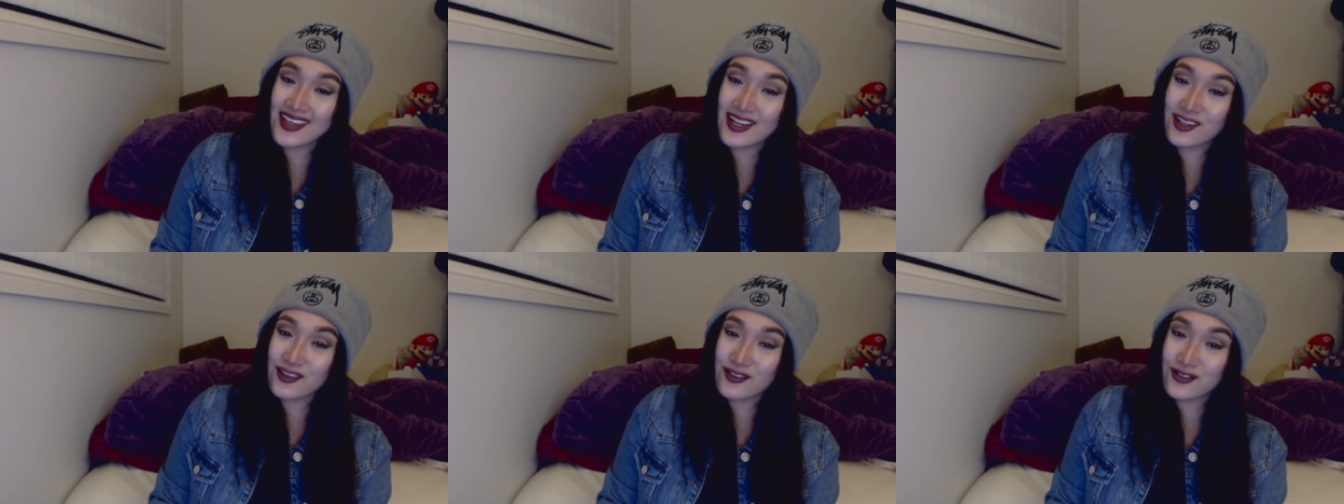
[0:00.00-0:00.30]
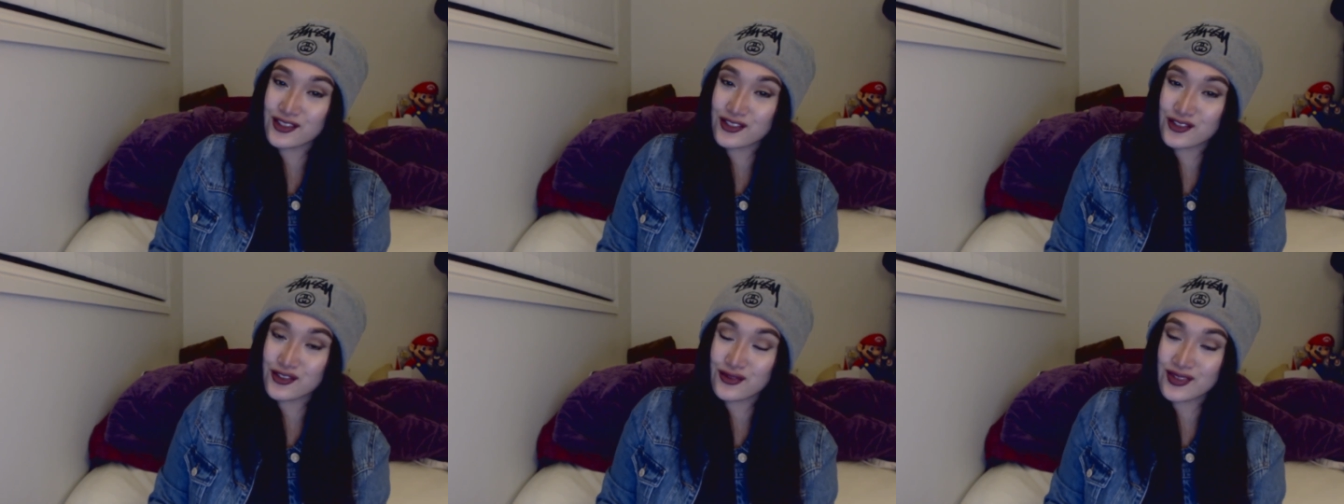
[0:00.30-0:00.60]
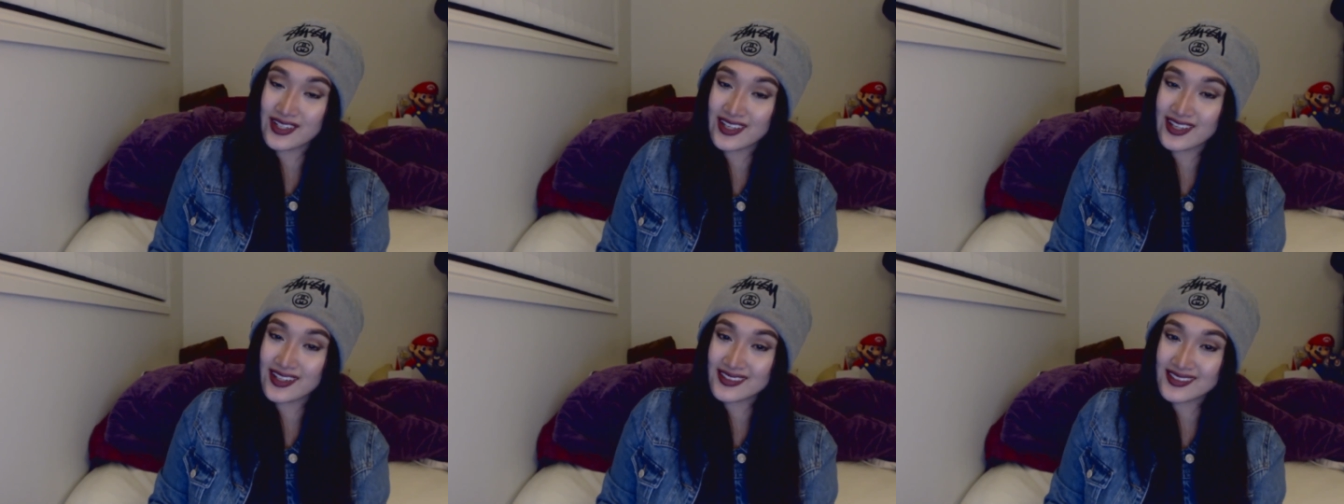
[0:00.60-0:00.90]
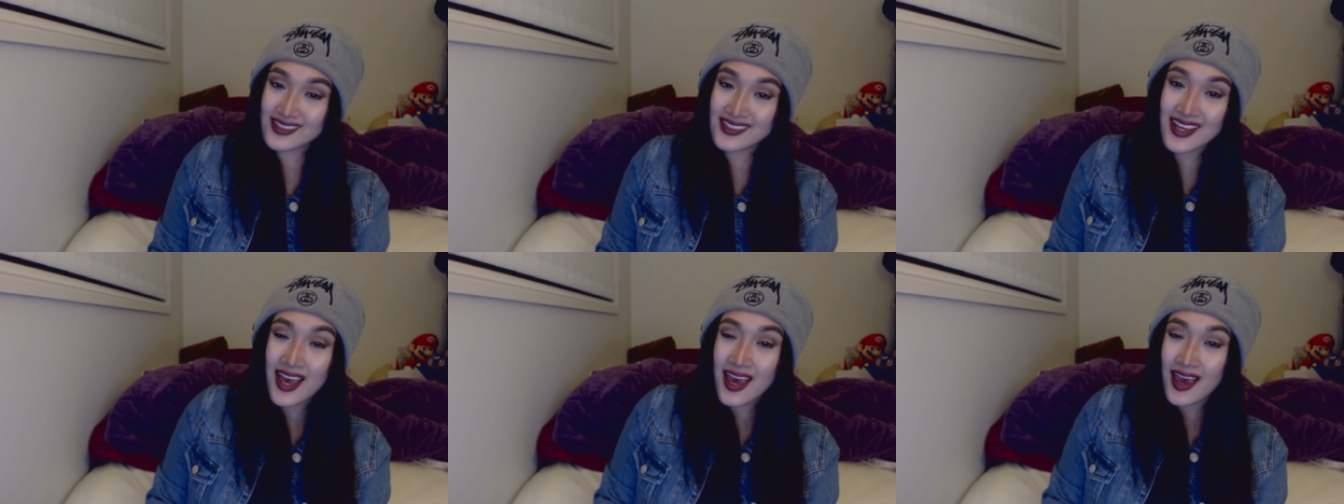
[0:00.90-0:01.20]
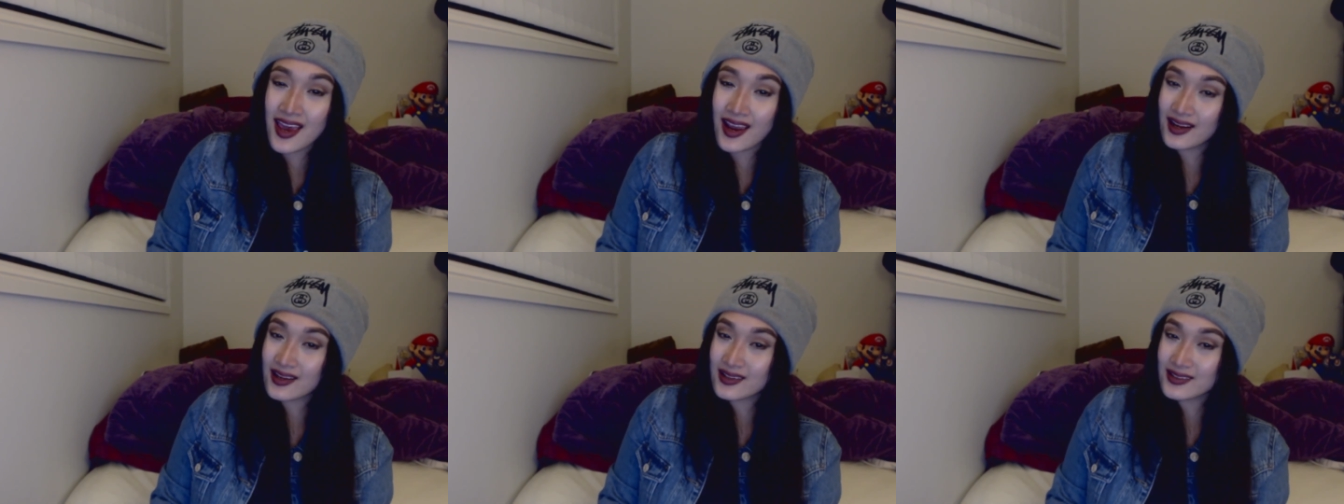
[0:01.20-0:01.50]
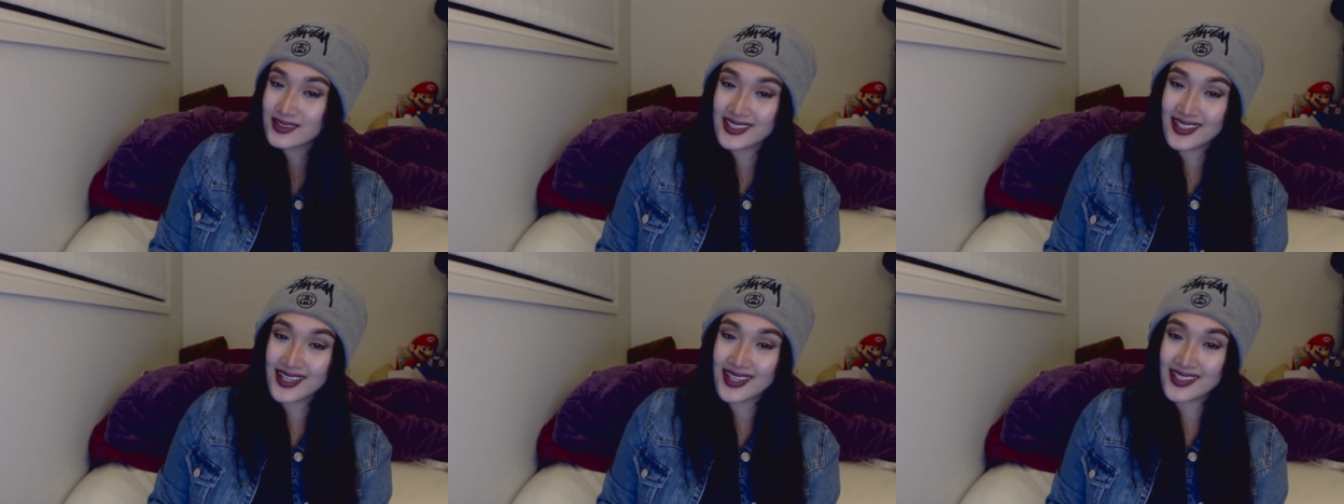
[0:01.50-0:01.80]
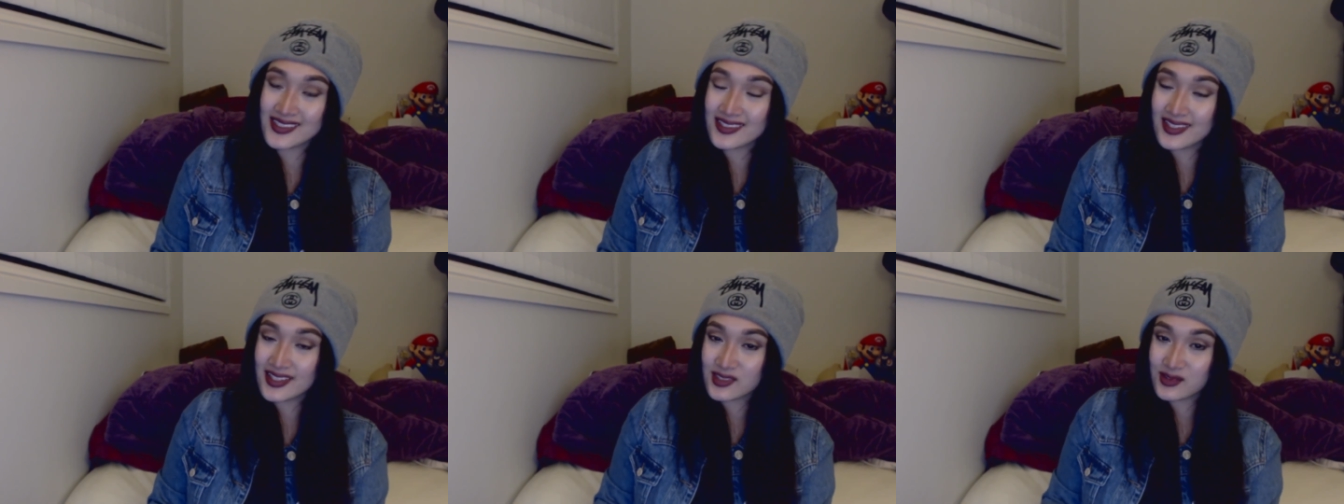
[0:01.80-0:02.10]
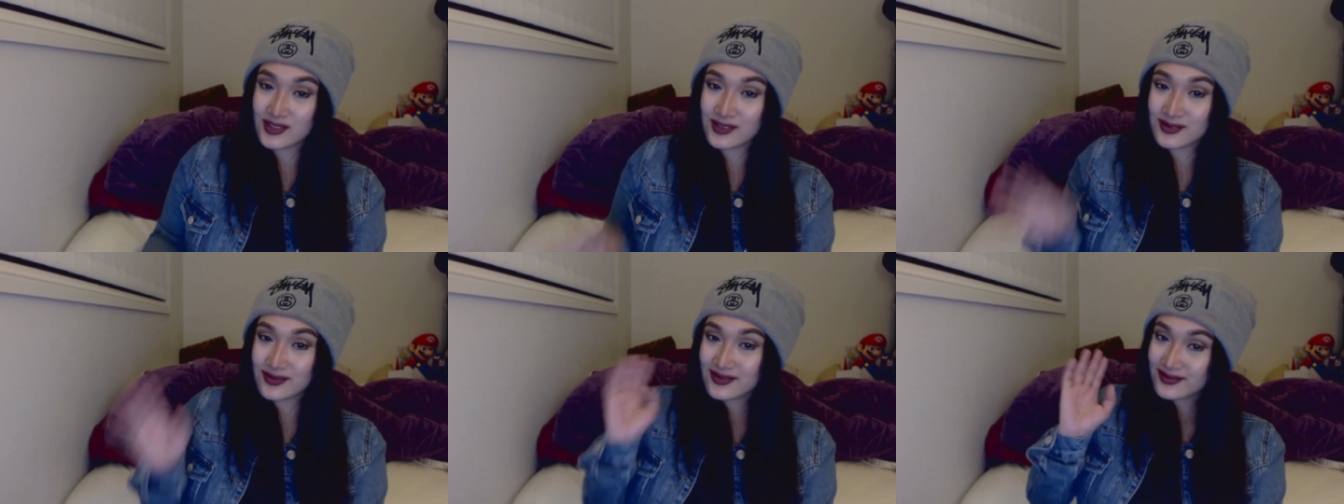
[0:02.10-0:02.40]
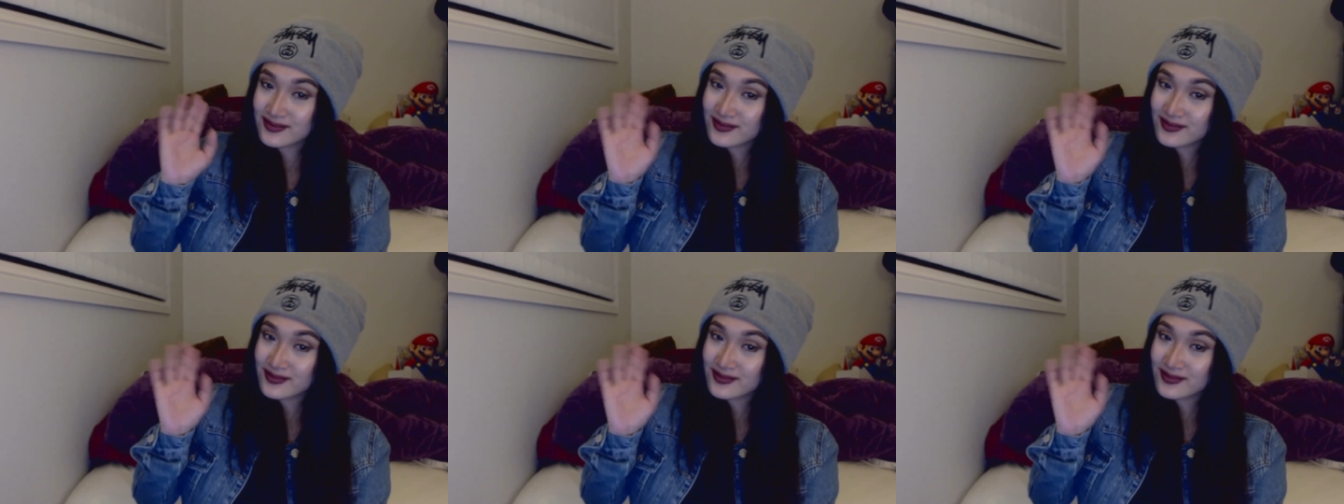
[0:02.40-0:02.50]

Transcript: any future videos. And I'll see you guys in the next one.